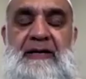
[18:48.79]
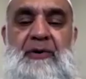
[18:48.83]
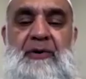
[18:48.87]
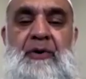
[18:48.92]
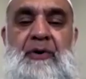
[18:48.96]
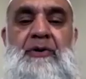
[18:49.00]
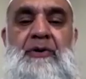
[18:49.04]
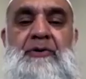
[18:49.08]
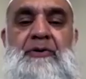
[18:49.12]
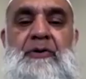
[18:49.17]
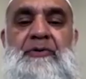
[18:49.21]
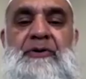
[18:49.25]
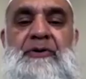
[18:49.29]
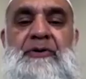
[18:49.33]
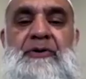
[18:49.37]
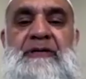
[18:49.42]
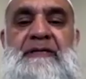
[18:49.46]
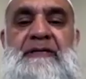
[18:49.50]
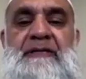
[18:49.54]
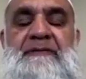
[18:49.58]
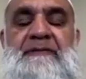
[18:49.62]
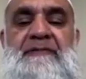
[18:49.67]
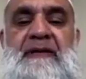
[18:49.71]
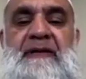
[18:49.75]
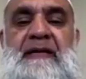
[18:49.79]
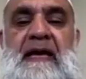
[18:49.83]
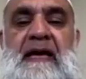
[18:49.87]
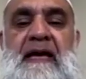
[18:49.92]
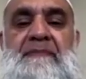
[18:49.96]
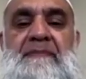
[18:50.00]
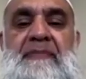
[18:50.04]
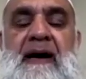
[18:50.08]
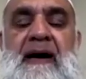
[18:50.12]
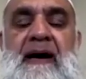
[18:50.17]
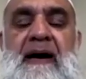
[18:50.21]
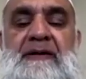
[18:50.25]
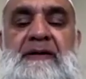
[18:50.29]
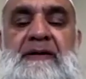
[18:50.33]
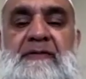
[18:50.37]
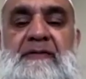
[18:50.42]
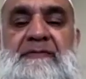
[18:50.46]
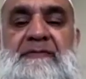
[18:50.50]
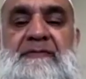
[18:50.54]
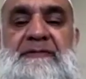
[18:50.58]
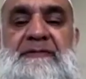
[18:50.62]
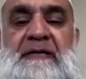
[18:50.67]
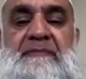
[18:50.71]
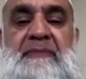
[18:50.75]
All communities feel a part of
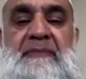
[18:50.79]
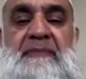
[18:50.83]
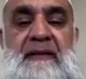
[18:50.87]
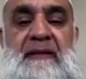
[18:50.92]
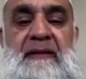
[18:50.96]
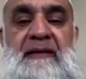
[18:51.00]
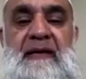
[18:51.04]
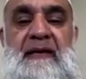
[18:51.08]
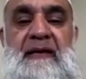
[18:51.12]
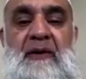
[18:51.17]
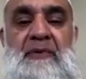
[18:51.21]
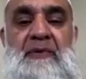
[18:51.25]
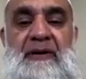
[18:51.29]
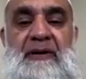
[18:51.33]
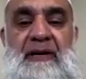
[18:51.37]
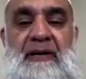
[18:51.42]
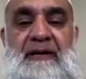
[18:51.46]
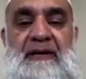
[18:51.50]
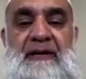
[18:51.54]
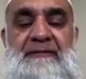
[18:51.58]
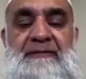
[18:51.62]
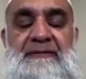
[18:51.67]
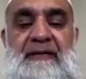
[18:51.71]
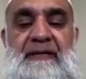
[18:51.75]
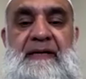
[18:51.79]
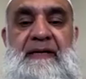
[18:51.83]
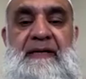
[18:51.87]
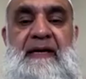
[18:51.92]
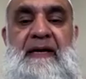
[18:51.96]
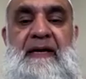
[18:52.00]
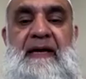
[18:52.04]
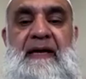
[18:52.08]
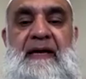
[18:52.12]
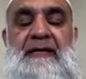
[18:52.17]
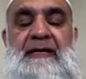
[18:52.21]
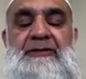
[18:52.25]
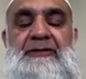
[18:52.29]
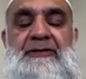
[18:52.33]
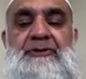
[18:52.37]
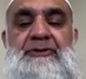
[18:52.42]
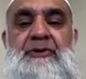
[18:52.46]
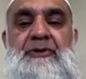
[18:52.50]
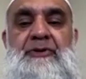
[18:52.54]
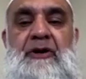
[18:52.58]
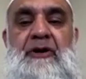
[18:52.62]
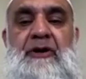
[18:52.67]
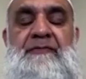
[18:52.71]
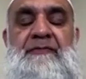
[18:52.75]
rebuilding our country and should
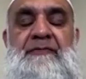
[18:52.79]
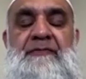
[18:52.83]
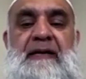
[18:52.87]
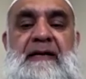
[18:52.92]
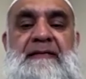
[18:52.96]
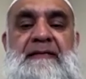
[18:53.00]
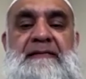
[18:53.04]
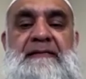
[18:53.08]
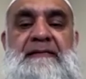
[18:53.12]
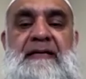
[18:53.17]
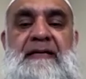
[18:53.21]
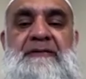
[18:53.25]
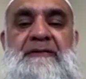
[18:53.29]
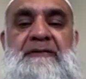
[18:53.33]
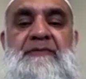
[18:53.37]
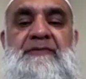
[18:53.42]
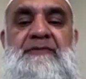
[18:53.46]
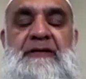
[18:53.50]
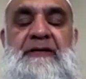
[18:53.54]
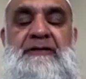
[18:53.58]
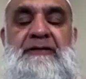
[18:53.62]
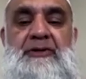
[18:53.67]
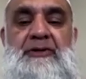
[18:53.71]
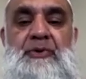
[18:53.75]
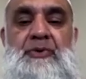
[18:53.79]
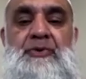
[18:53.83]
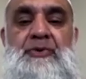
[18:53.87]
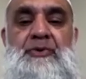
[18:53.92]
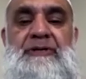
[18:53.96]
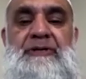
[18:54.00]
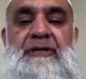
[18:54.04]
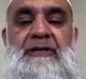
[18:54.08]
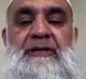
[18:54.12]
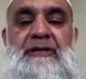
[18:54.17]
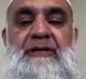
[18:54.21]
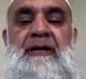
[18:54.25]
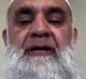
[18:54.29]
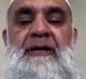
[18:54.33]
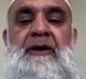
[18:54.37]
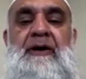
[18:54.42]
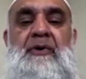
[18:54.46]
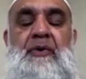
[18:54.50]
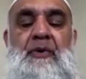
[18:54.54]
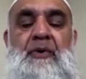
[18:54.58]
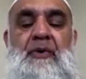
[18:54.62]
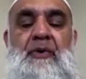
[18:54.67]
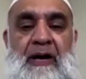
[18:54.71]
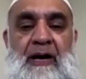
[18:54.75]
not feel a sense of exclusion
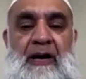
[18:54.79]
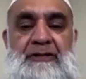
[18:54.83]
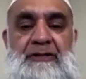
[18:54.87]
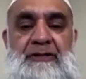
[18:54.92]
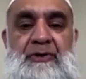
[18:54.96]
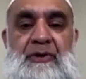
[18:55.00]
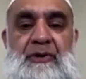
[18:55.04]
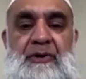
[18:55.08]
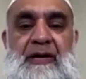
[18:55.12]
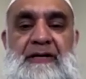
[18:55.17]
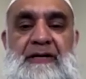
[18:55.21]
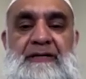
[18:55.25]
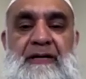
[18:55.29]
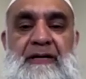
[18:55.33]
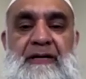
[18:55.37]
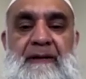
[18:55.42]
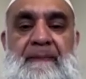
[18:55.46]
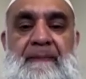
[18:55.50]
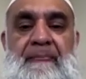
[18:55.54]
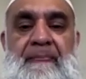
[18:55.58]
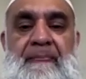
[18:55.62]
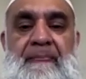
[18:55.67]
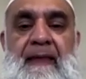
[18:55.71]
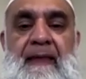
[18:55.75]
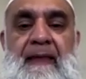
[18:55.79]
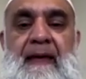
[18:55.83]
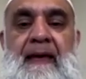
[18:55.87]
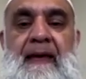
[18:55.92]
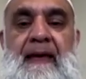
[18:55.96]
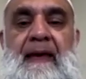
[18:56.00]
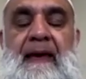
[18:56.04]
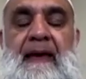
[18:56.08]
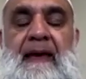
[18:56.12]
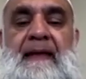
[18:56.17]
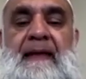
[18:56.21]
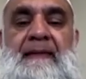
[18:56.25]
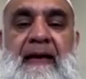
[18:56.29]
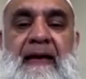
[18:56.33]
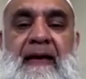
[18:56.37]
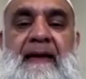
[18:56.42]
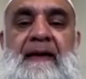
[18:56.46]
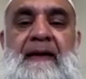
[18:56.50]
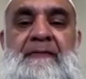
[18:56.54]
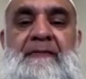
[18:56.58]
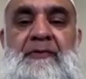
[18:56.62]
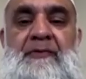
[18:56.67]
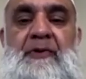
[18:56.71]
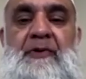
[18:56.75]
or isolation. And then,
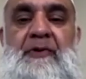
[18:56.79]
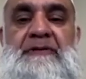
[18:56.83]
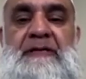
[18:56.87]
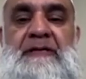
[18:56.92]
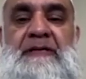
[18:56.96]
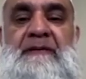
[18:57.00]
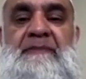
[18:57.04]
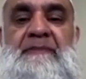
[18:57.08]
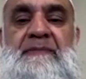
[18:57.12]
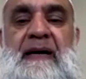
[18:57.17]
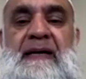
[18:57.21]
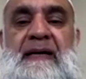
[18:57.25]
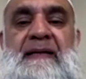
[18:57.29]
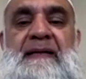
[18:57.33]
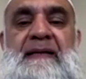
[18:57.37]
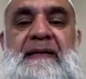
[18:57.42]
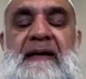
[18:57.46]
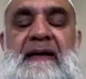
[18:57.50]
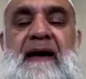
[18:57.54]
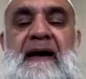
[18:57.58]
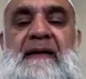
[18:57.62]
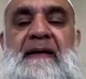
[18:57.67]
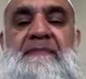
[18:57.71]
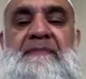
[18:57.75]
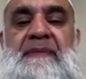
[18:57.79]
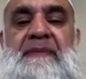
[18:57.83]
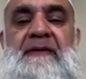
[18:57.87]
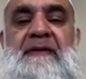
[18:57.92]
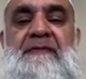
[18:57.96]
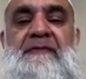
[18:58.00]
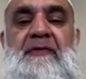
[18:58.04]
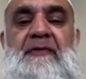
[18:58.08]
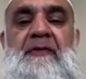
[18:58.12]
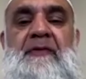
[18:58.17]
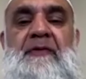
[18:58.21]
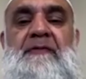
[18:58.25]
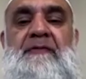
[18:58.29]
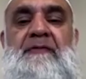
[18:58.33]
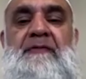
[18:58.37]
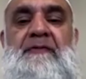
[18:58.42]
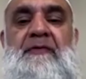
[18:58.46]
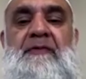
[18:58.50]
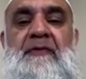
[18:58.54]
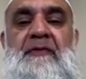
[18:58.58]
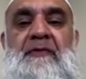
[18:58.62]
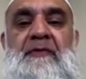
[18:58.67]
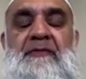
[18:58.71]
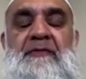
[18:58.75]
of course, it, it can't be for,
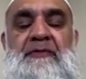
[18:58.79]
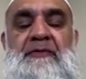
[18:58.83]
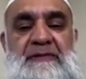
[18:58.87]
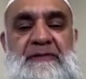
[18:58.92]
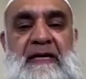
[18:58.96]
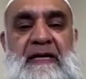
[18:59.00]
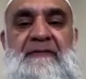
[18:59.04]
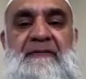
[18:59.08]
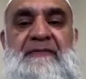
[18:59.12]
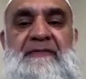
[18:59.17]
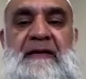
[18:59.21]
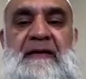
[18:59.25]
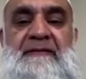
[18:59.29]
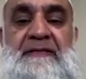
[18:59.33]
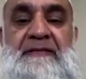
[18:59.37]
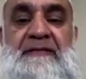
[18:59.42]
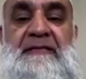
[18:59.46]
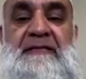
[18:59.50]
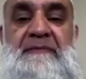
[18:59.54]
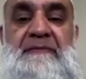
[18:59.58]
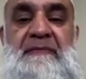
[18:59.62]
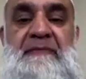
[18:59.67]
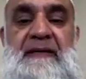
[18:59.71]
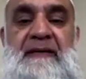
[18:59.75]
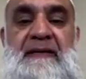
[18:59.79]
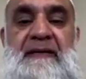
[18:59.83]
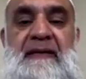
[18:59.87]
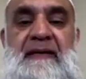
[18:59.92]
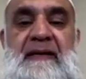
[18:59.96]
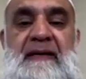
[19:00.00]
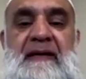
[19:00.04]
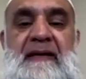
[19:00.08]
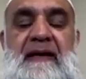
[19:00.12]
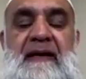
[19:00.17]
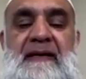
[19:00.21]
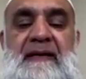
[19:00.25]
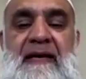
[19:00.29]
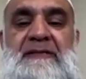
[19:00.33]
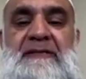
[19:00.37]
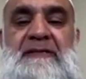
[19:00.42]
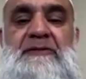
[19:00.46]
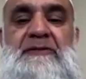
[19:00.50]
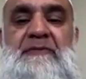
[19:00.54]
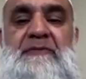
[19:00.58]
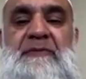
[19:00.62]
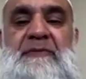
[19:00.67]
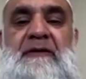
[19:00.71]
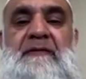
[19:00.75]
for, for self enrichment. It has
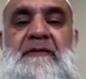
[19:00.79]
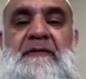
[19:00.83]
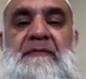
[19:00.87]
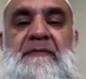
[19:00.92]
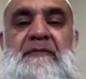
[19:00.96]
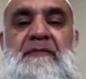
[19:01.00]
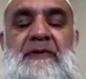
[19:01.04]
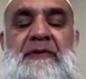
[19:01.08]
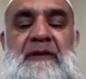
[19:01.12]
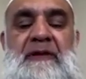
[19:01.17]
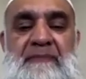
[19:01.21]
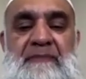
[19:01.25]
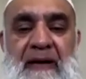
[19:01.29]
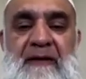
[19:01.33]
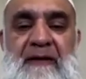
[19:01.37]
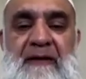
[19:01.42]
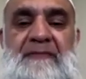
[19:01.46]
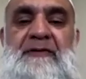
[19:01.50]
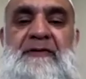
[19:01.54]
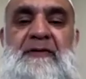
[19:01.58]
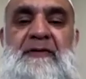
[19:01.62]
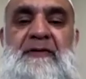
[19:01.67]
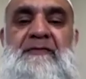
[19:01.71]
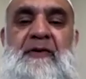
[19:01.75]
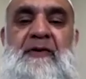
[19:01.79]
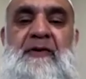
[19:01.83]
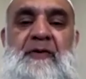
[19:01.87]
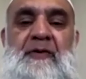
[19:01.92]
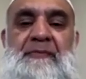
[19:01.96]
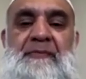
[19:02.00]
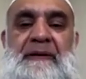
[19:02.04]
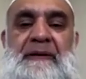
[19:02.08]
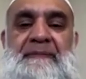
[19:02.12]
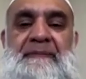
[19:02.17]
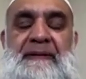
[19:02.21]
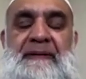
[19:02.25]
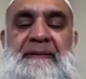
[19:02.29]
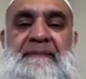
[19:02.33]
to be for the benefit of our people.